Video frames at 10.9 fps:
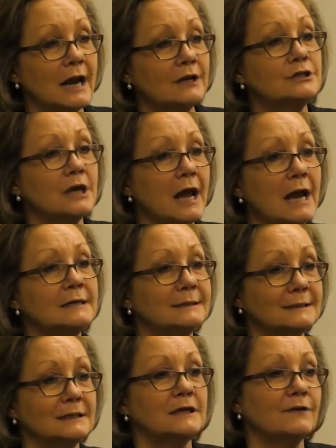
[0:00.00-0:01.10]
Educators
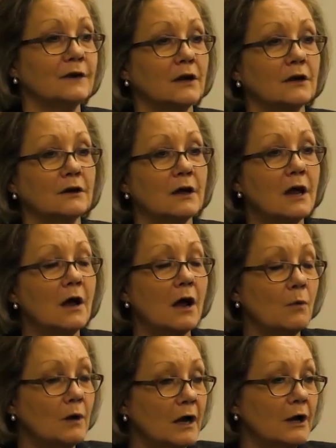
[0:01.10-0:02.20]
Certificate.
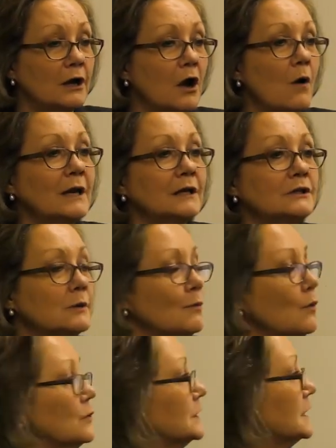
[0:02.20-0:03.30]
And we're going to go into
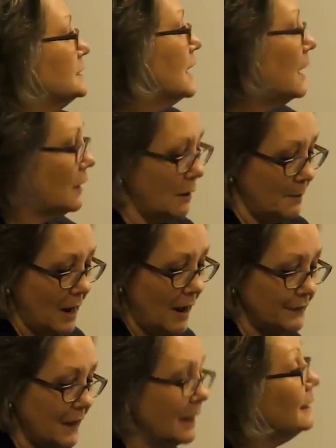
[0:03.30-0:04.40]
more detail
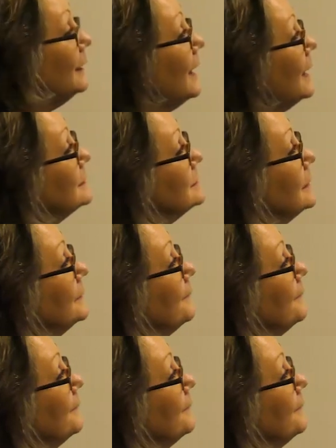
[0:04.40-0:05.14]
about that later.